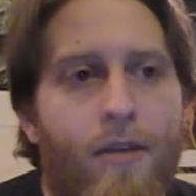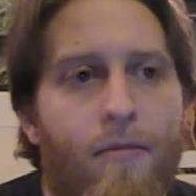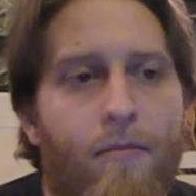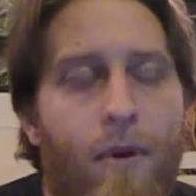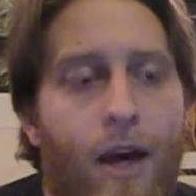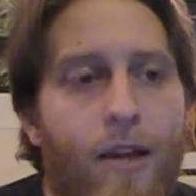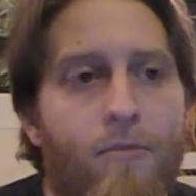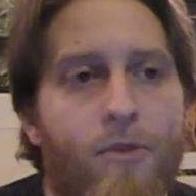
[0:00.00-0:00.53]

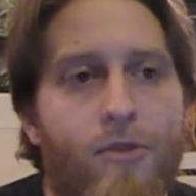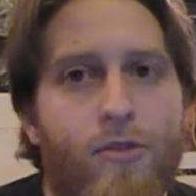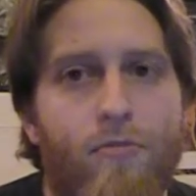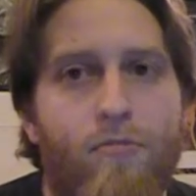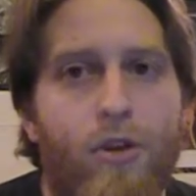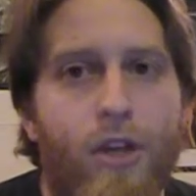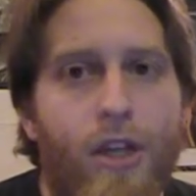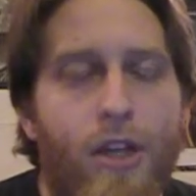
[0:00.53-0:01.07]
by Mr.
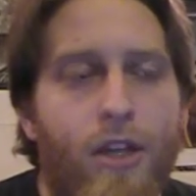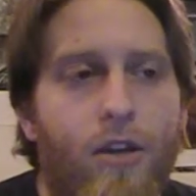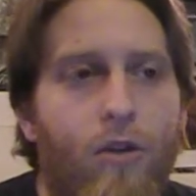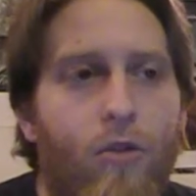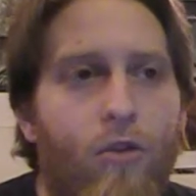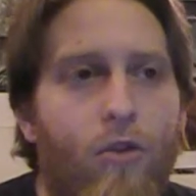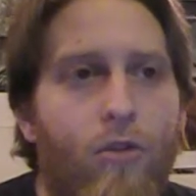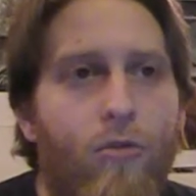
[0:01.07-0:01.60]
Boogie
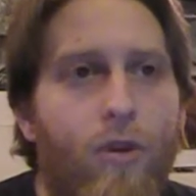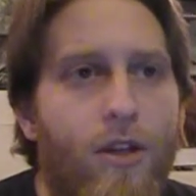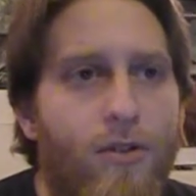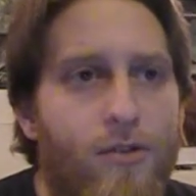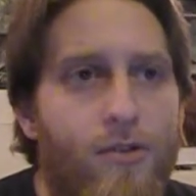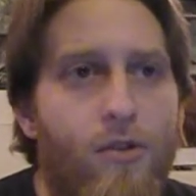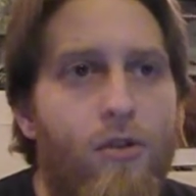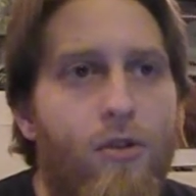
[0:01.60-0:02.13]
or one of the
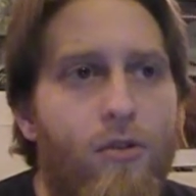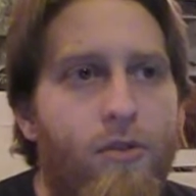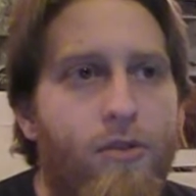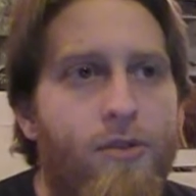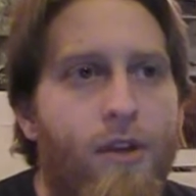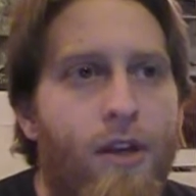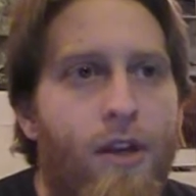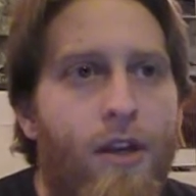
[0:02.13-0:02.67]

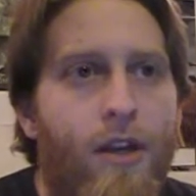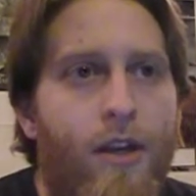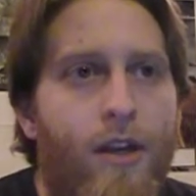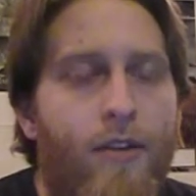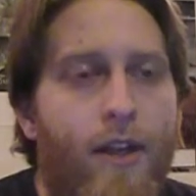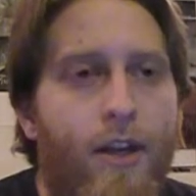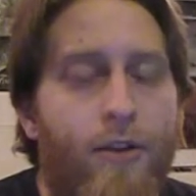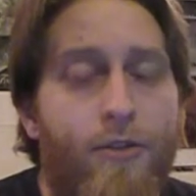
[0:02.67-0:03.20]
souls
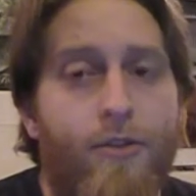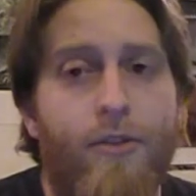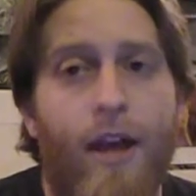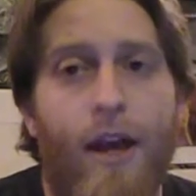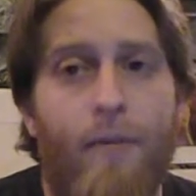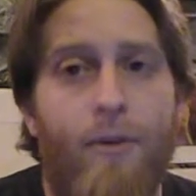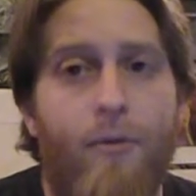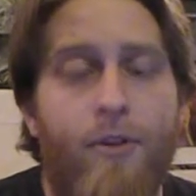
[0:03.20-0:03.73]
that are
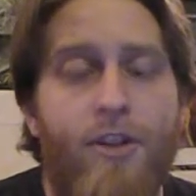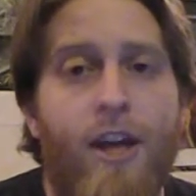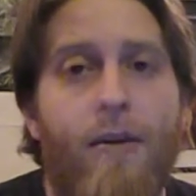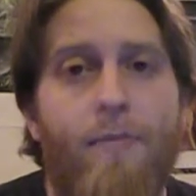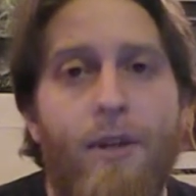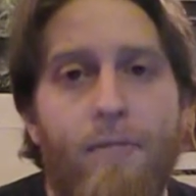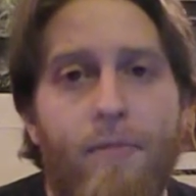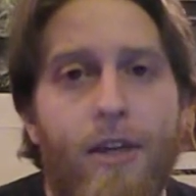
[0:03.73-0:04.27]
trapped, which
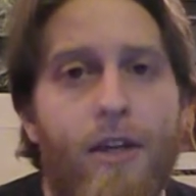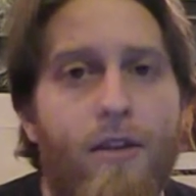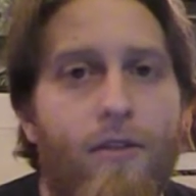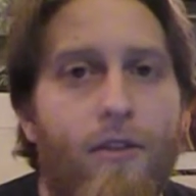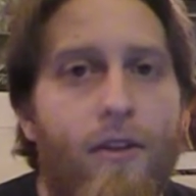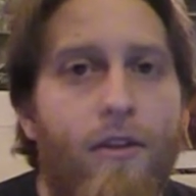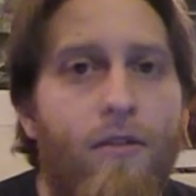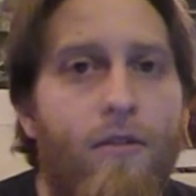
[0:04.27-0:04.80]
happen to be
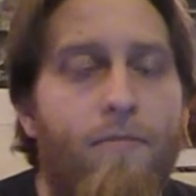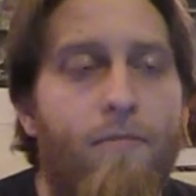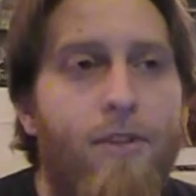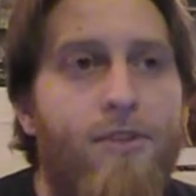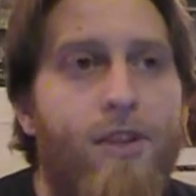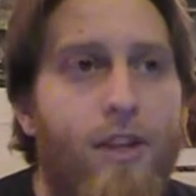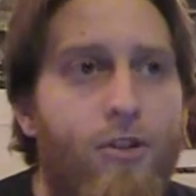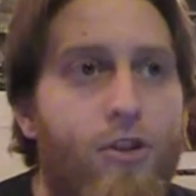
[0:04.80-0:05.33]
the
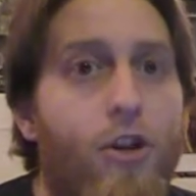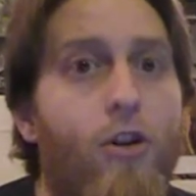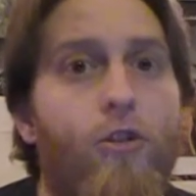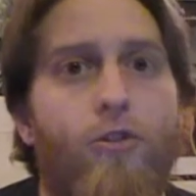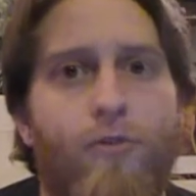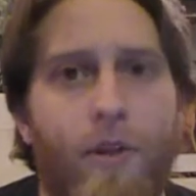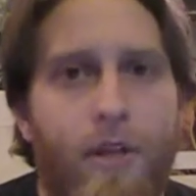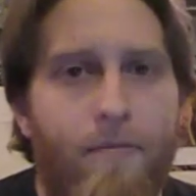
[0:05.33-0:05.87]
missing
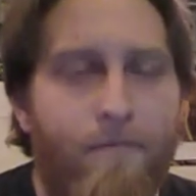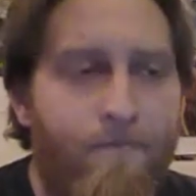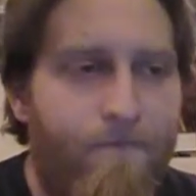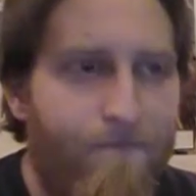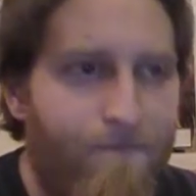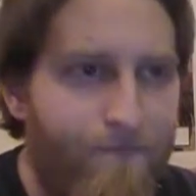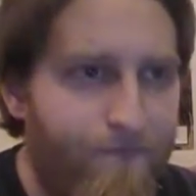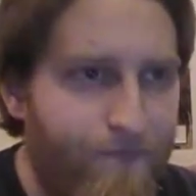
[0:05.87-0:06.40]
children,
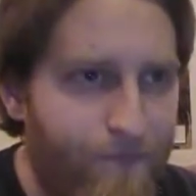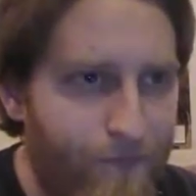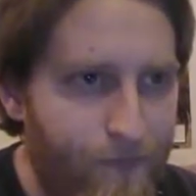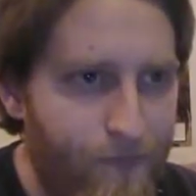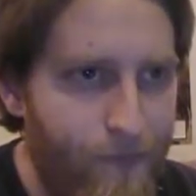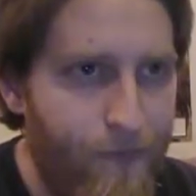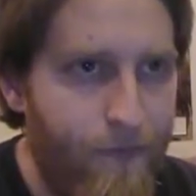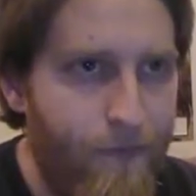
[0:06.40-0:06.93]

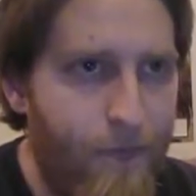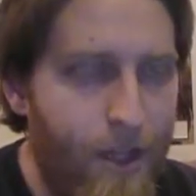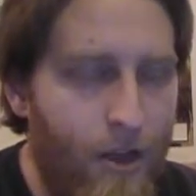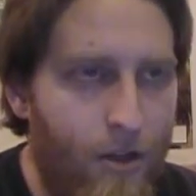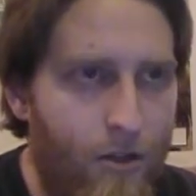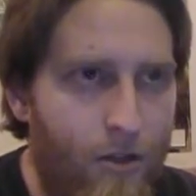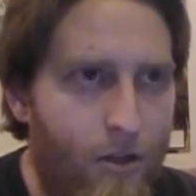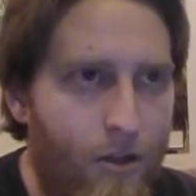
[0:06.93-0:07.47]

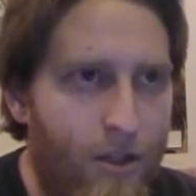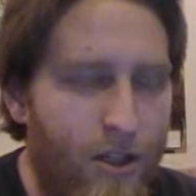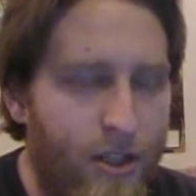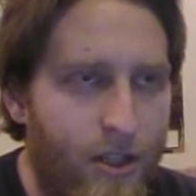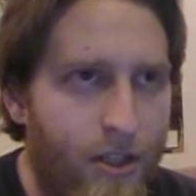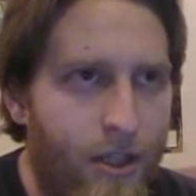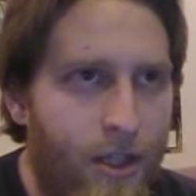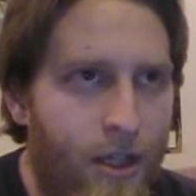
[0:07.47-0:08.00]
or...